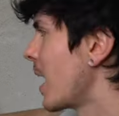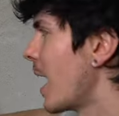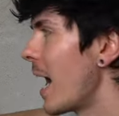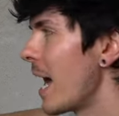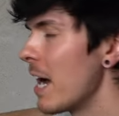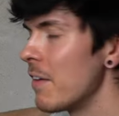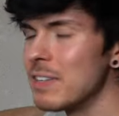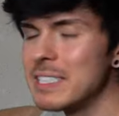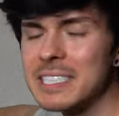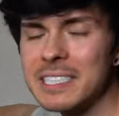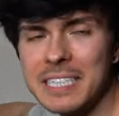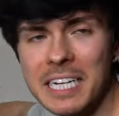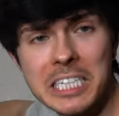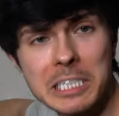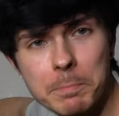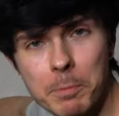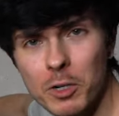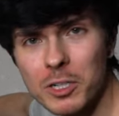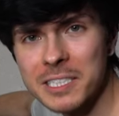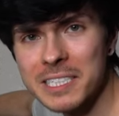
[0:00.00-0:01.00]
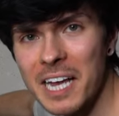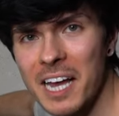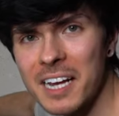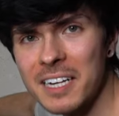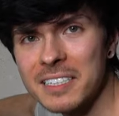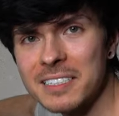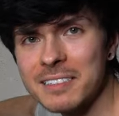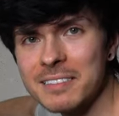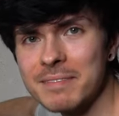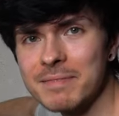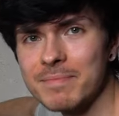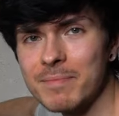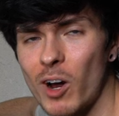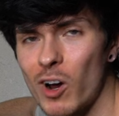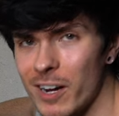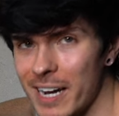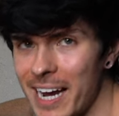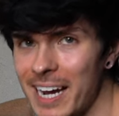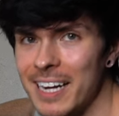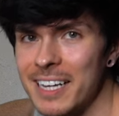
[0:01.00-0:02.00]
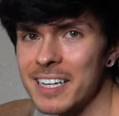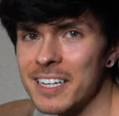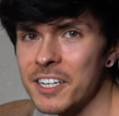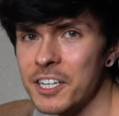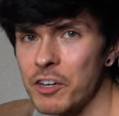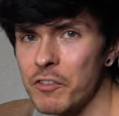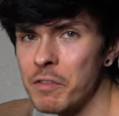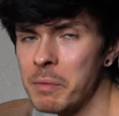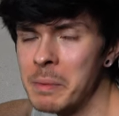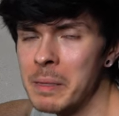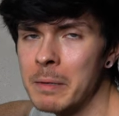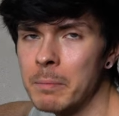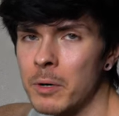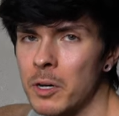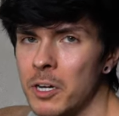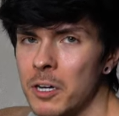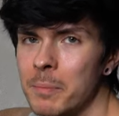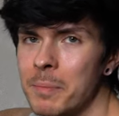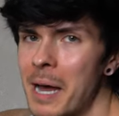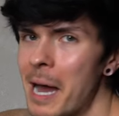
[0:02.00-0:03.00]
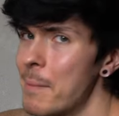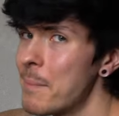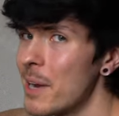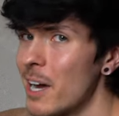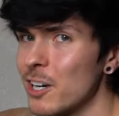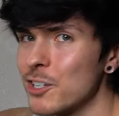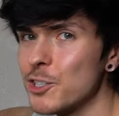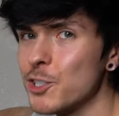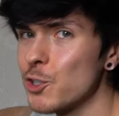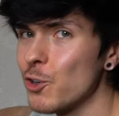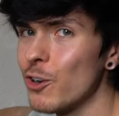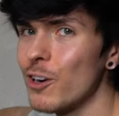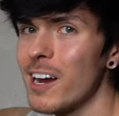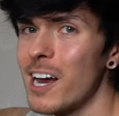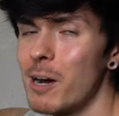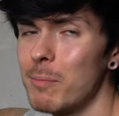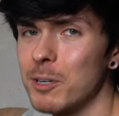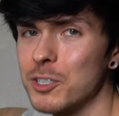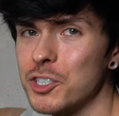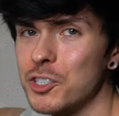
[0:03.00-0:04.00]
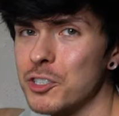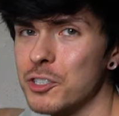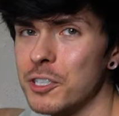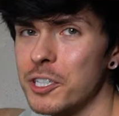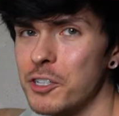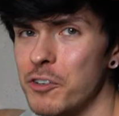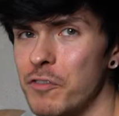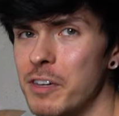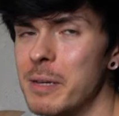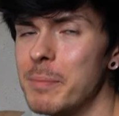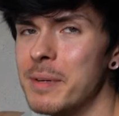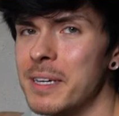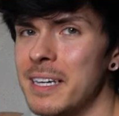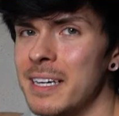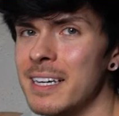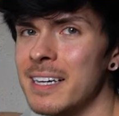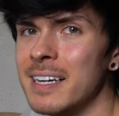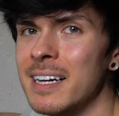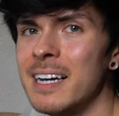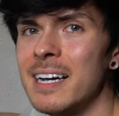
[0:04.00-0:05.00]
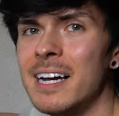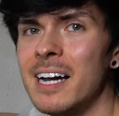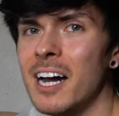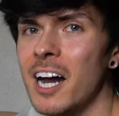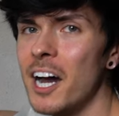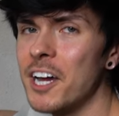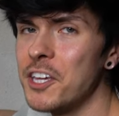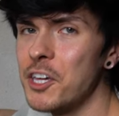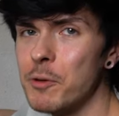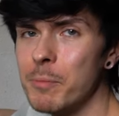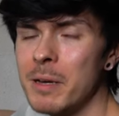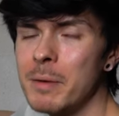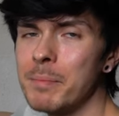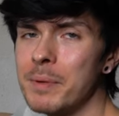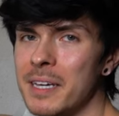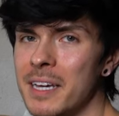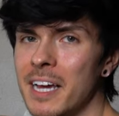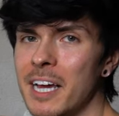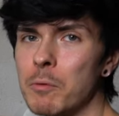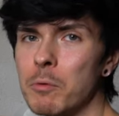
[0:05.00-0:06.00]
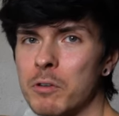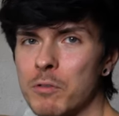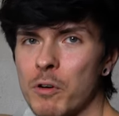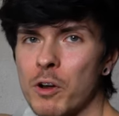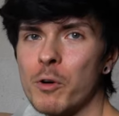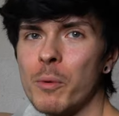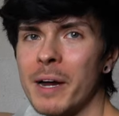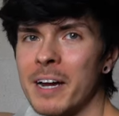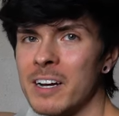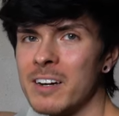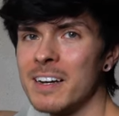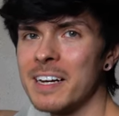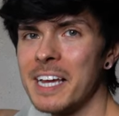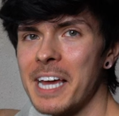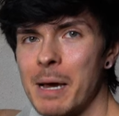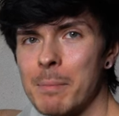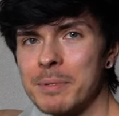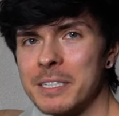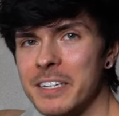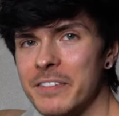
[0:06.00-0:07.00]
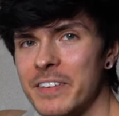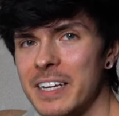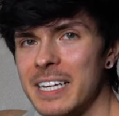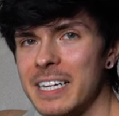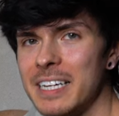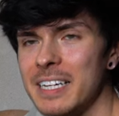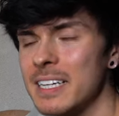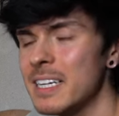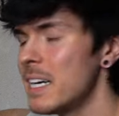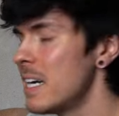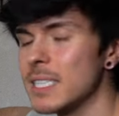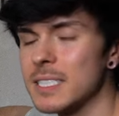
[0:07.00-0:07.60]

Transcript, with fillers: I have a 6% Arcadia UVB bulb, I'm not sure how much UVB a human being would require in captivity.